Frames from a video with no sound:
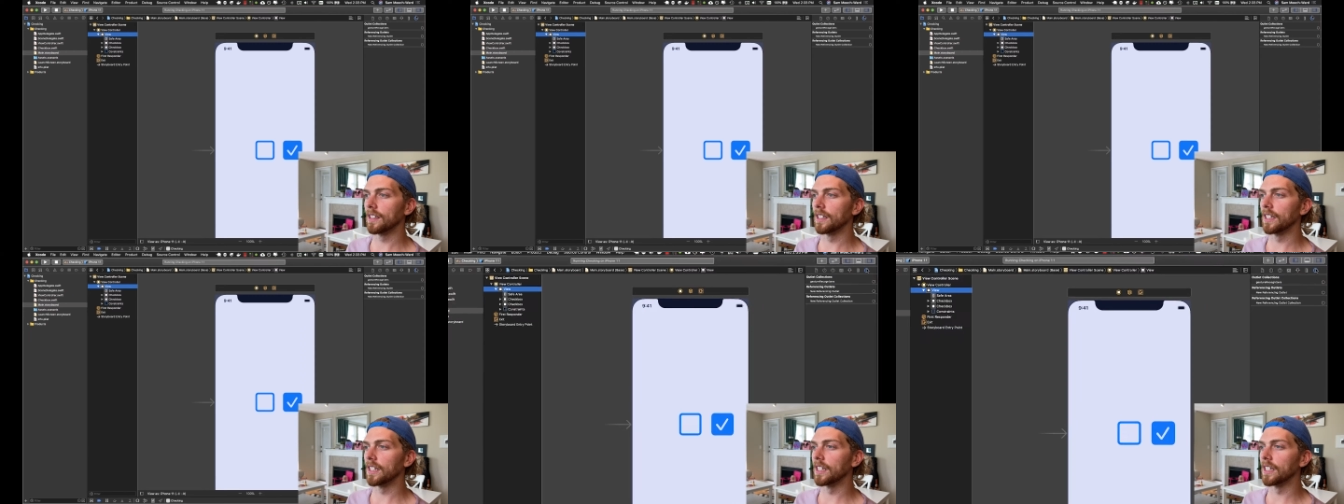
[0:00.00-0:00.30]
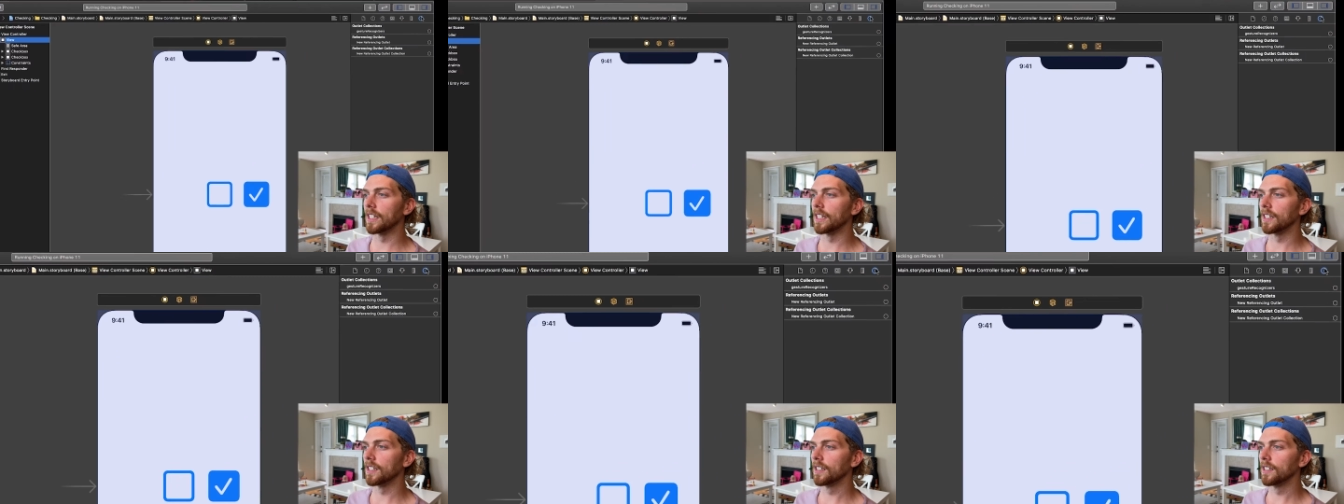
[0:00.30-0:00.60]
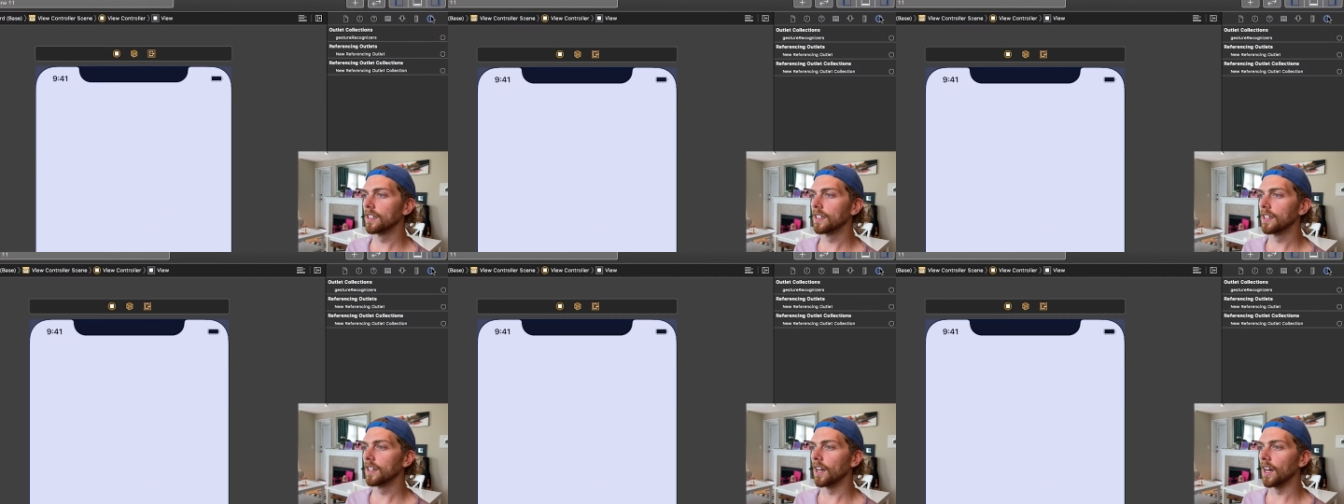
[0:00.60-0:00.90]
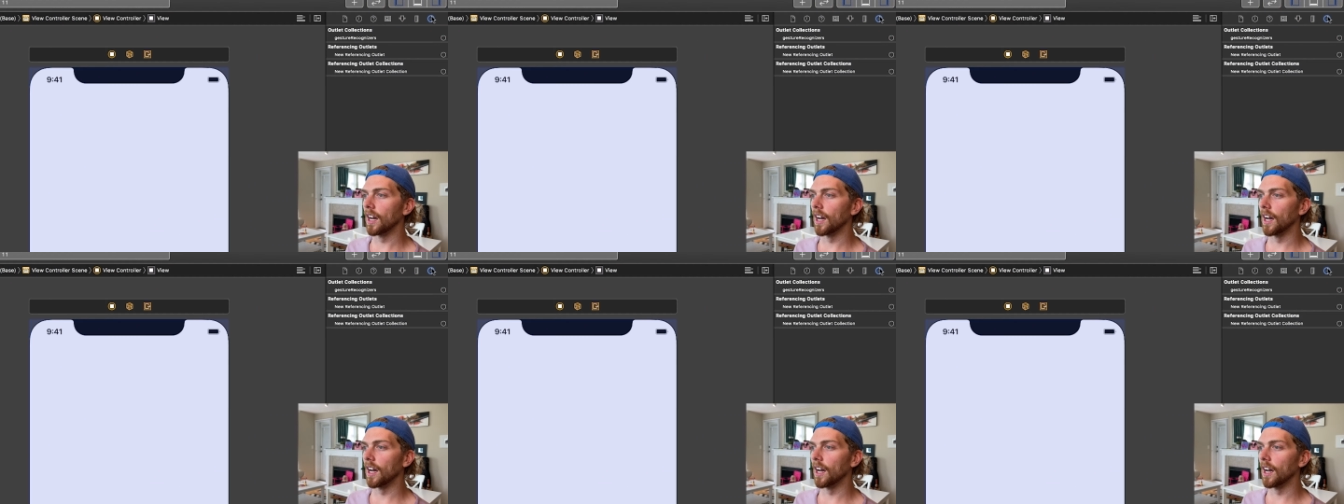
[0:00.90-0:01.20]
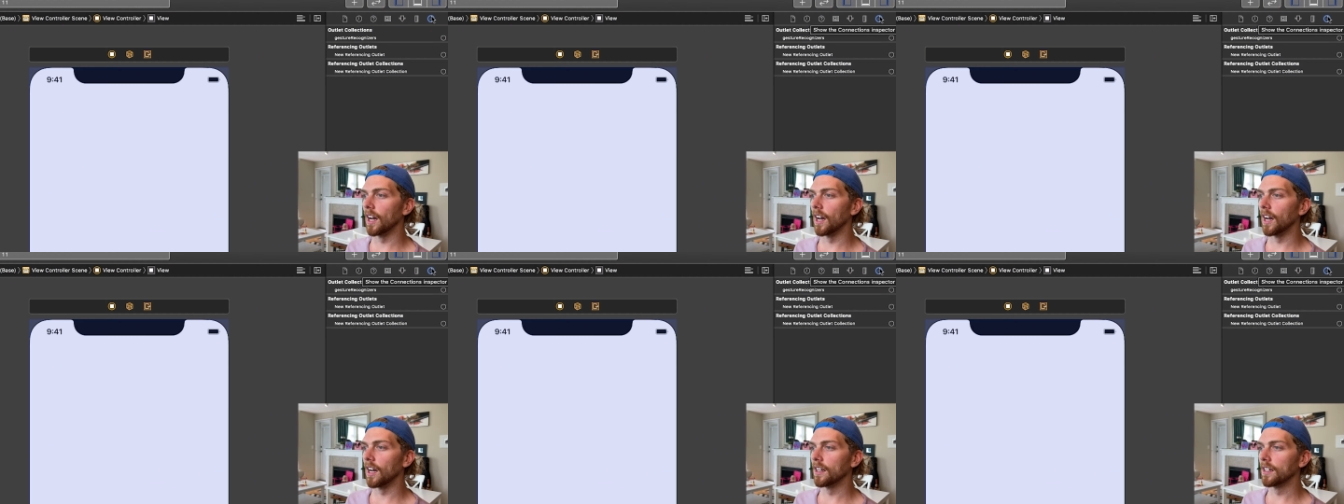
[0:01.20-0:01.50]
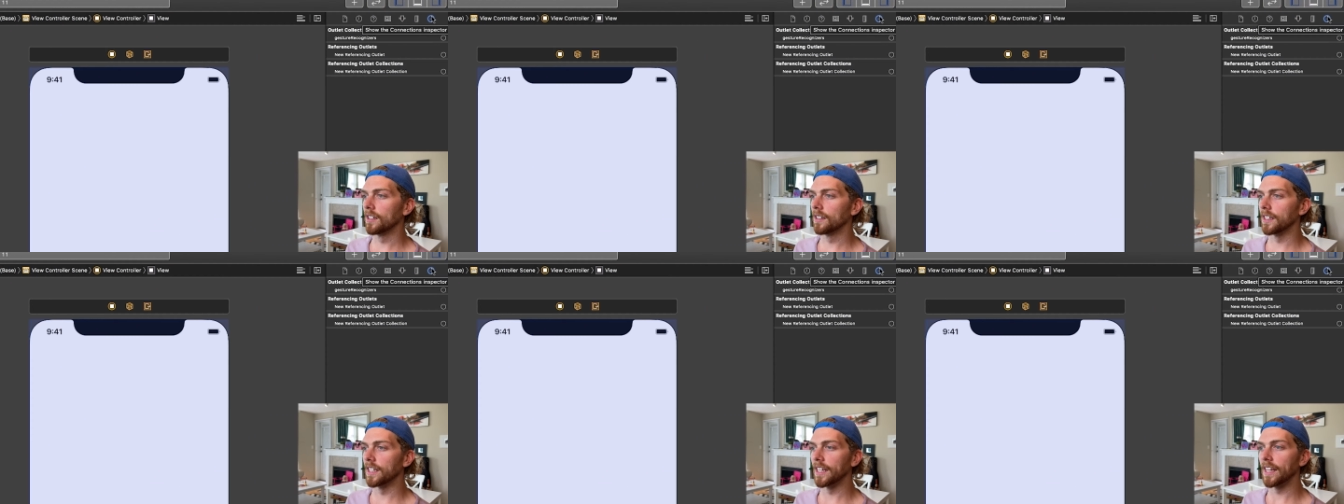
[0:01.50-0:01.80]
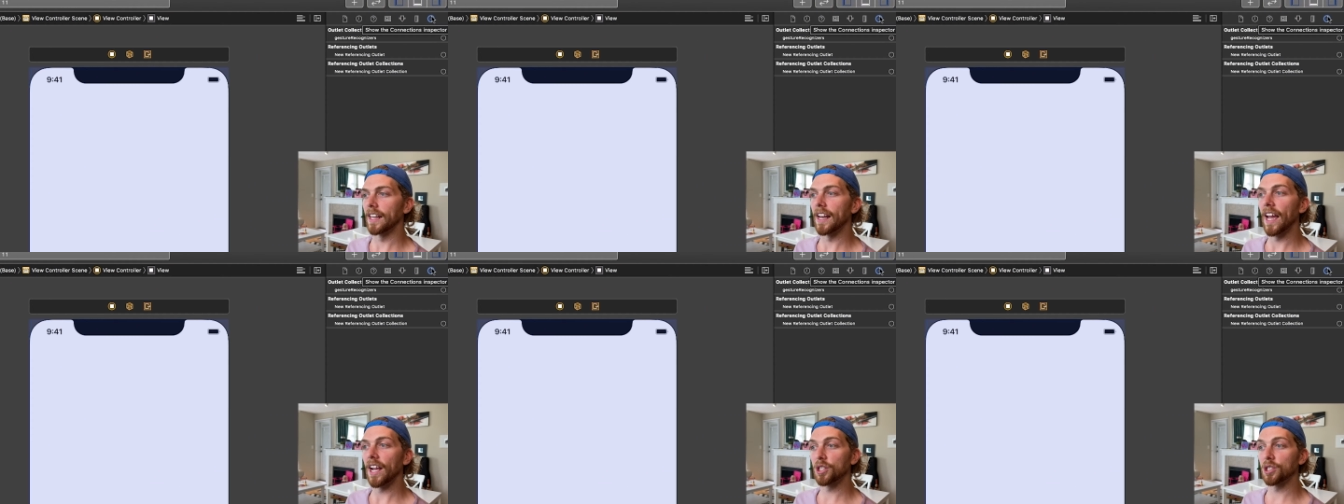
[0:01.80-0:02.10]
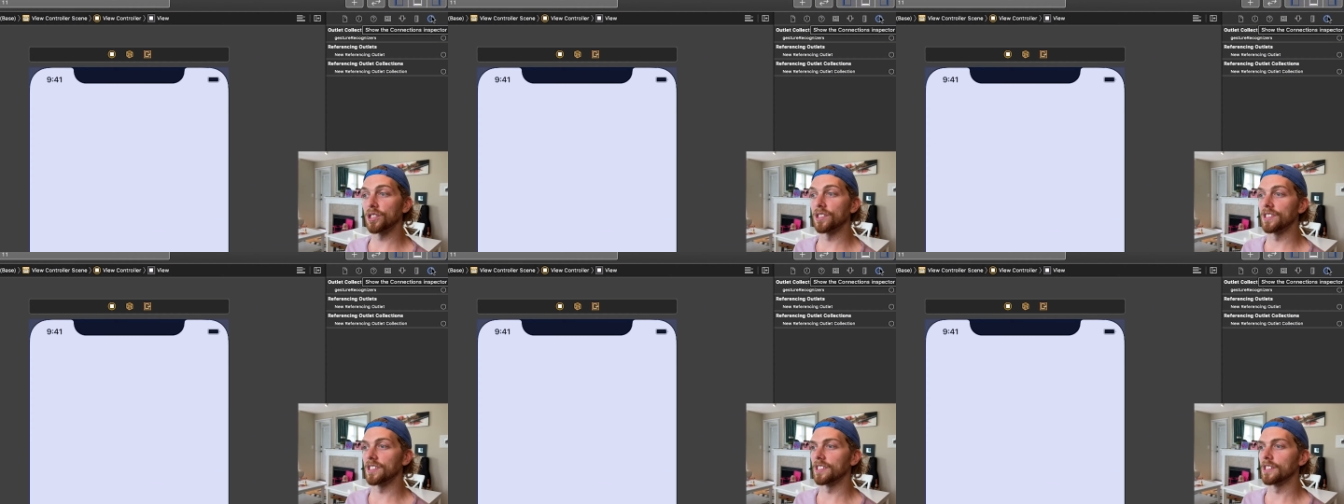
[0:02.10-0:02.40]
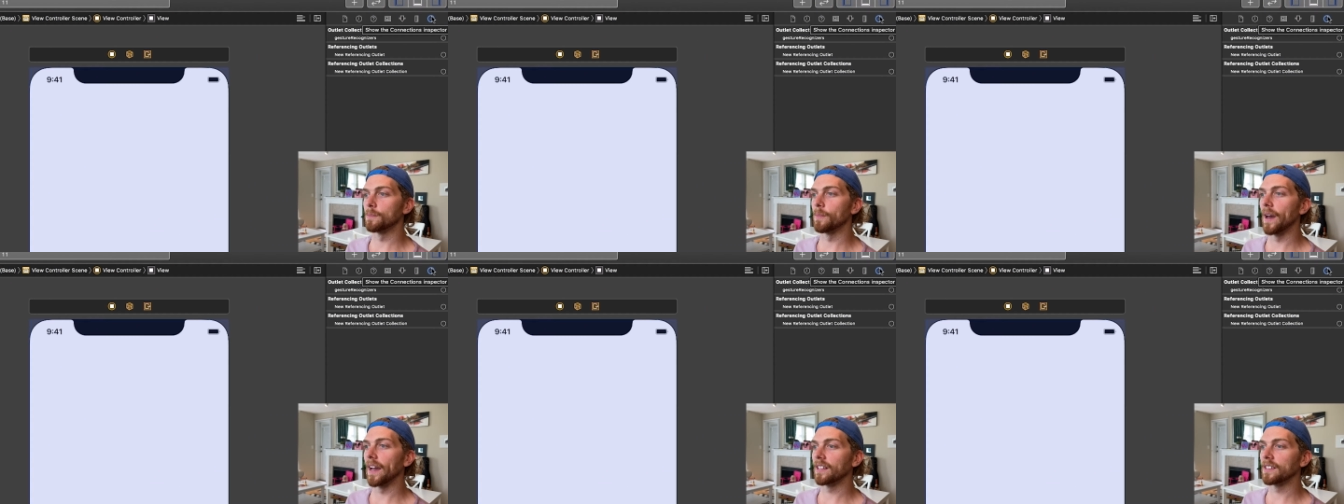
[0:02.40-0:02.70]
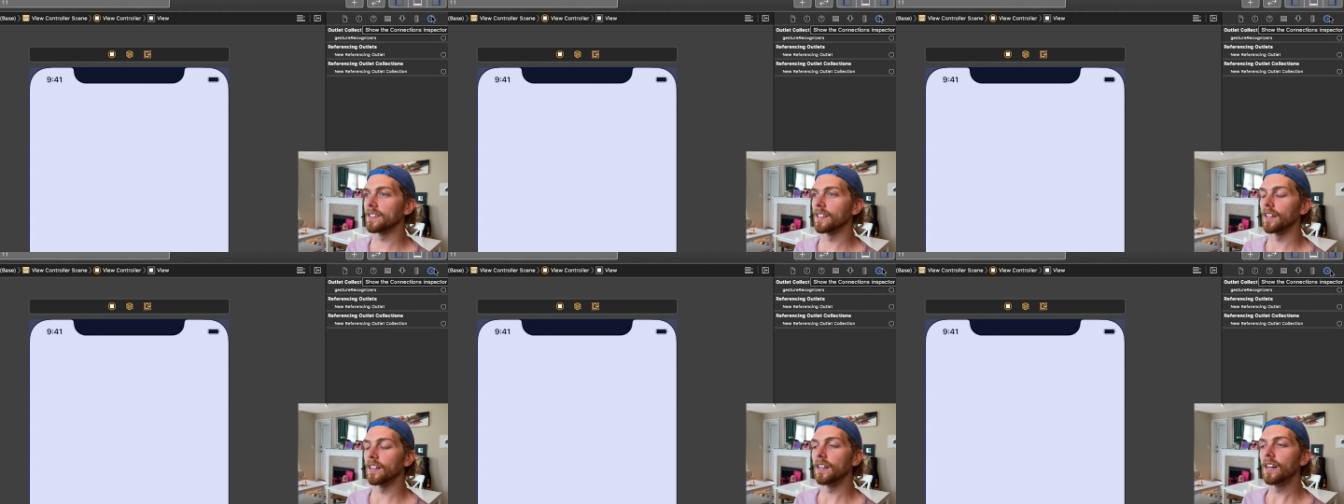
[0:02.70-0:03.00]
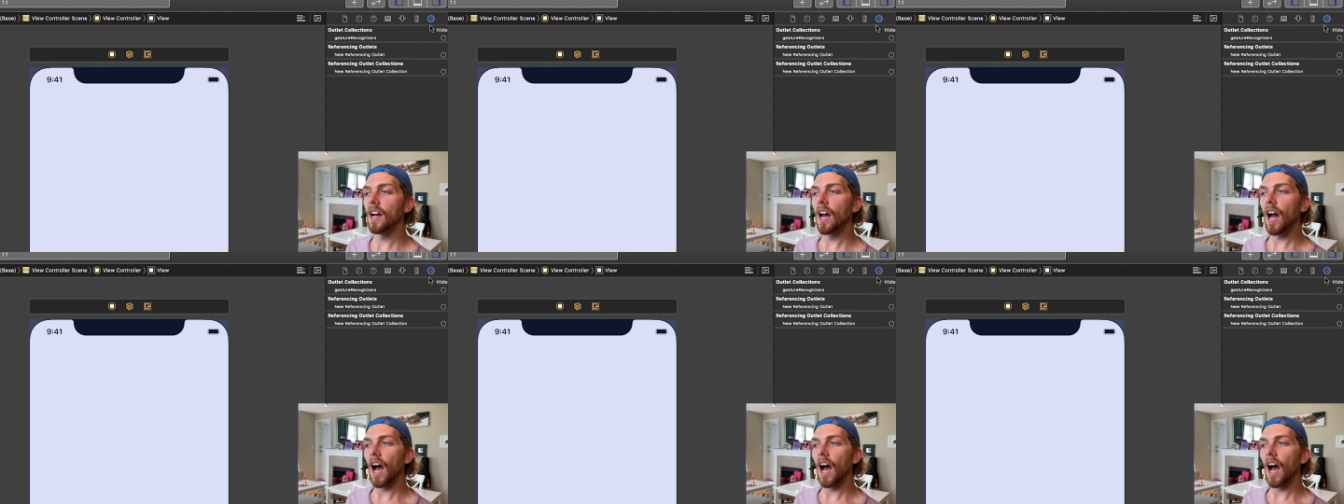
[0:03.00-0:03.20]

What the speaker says: the connections inspector,